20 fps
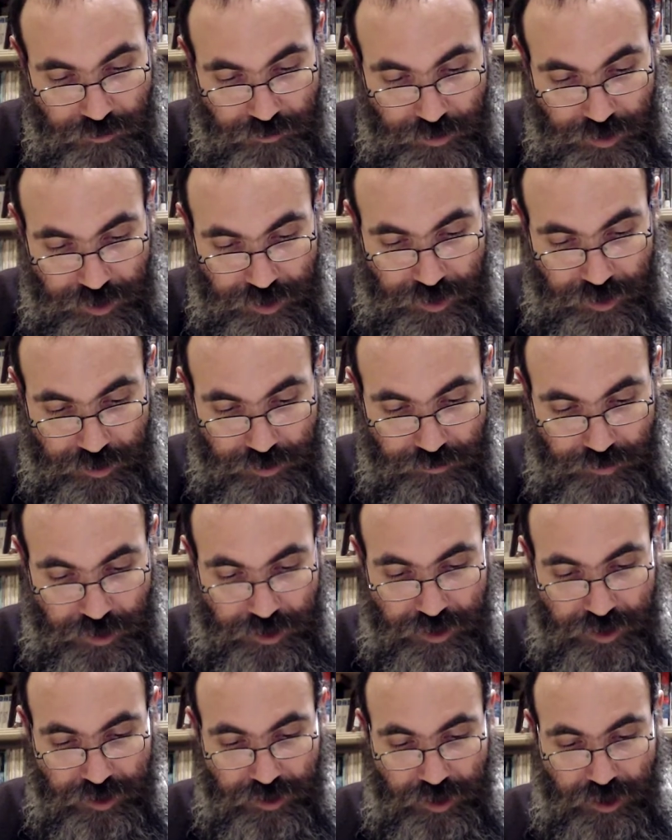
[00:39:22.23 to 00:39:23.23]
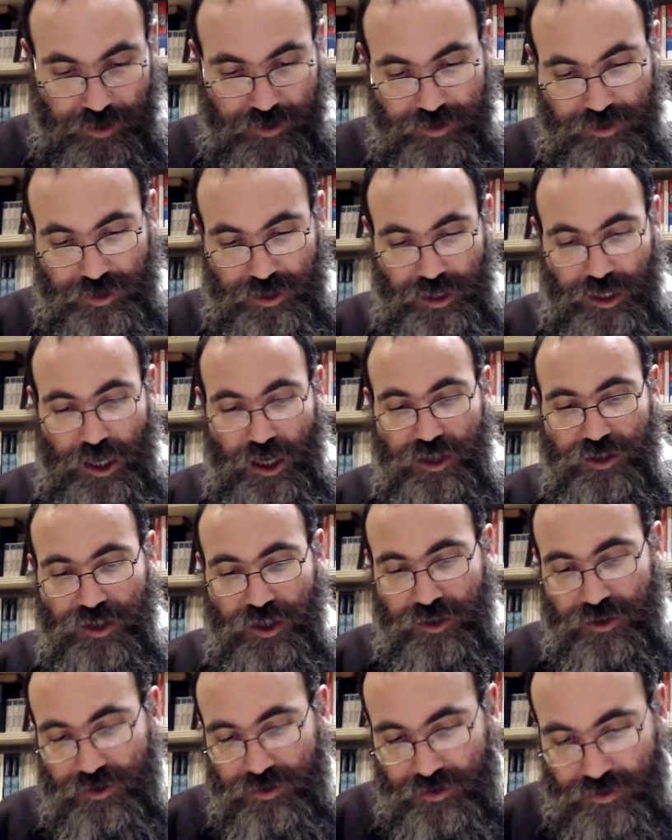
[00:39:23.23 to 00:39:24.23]
Vihine, yeah.
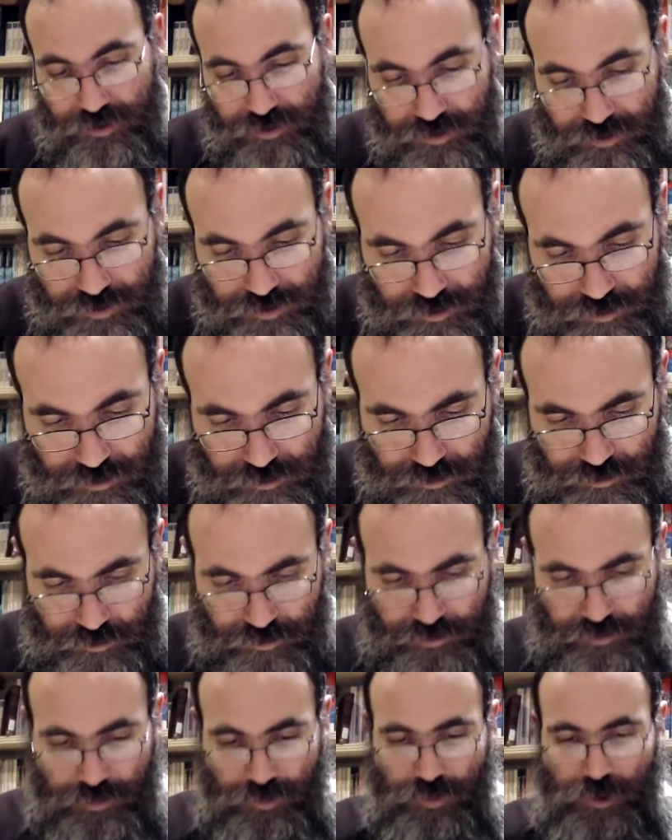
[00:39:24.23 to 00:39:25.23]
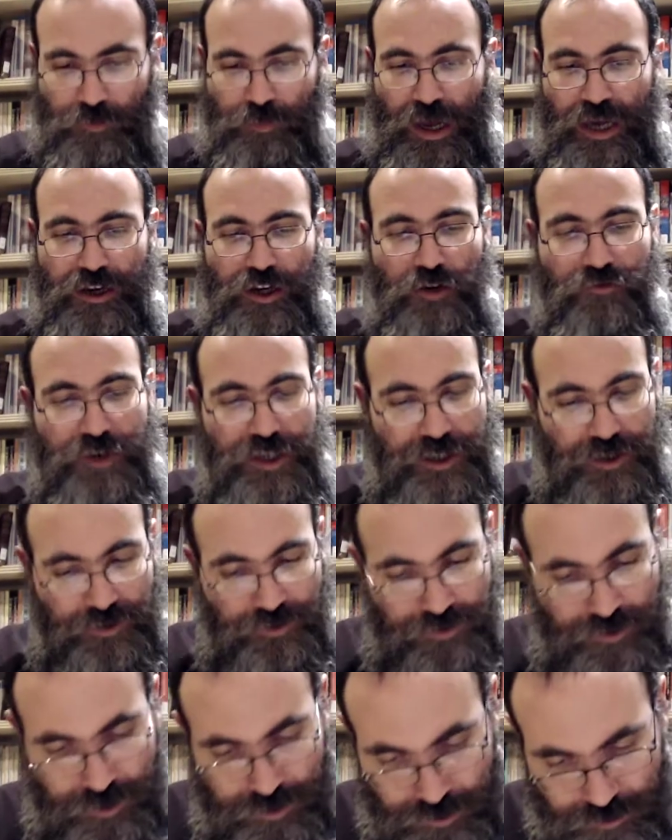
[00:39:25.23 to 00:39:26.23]
So, but I'm going to read it
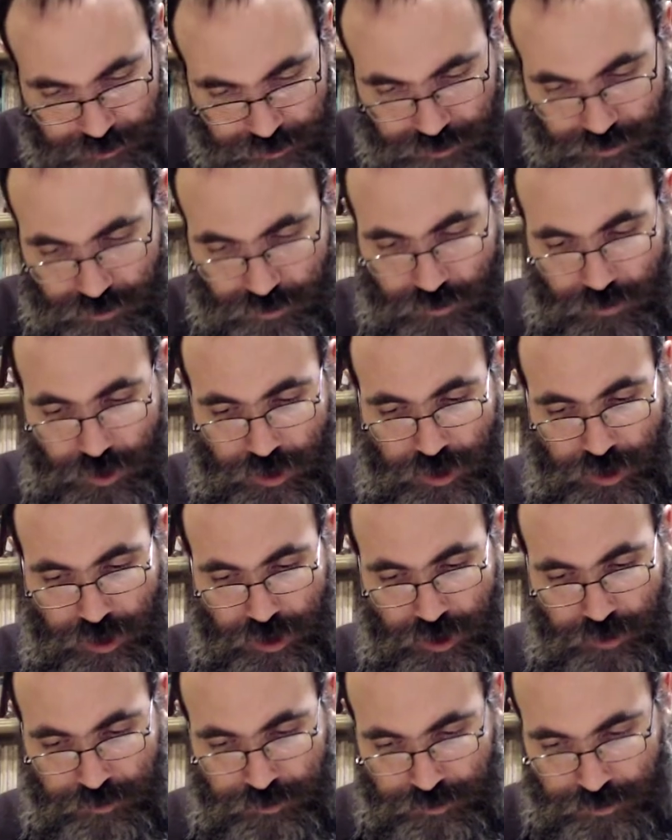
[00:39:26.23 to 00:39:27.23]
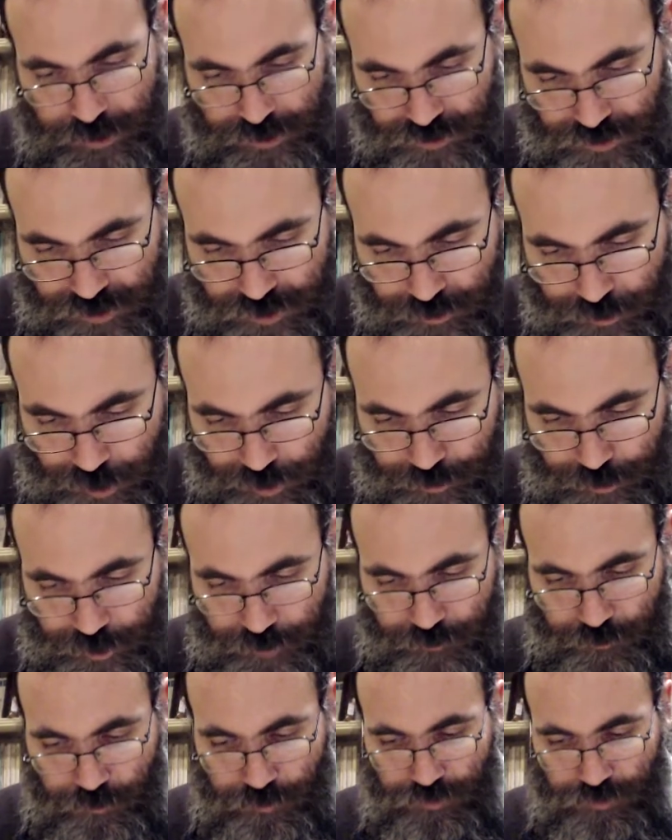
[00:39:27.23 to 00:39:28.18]
through, and you'll see what I mean.